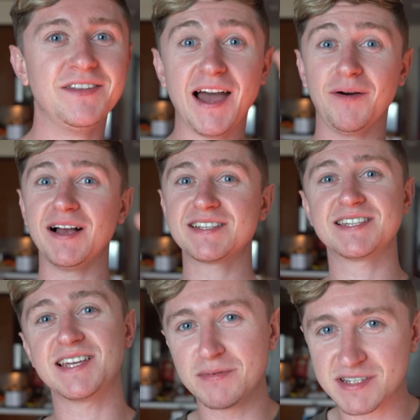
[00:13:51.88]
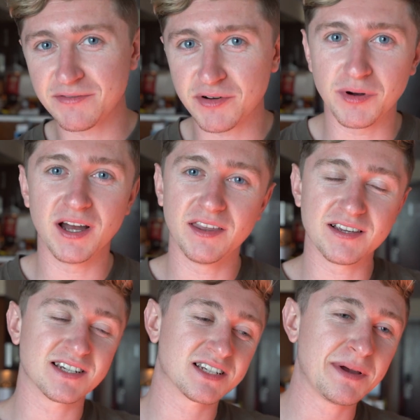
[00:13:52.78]
Now, as the same as everywhere,
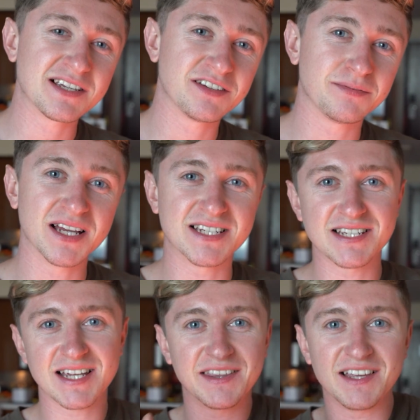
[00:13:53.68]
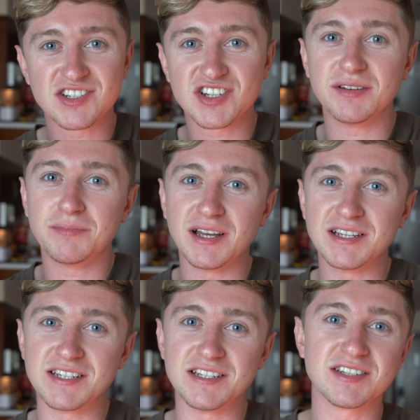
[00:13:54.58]
there's expensive places and there's cheap
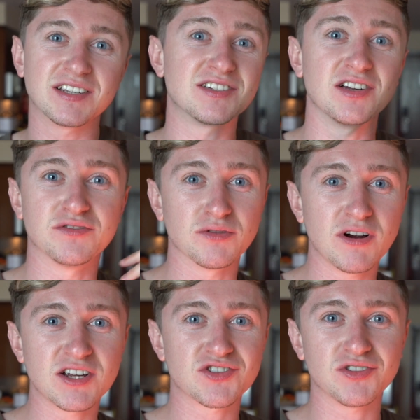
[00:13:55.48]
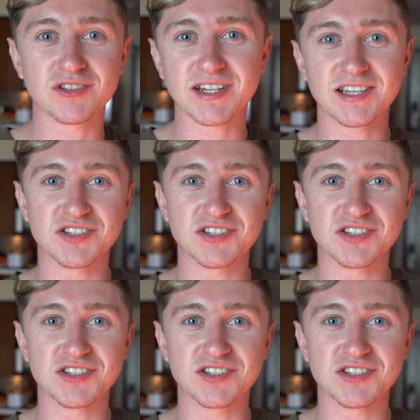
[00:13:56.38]
places. This goes for restaurants and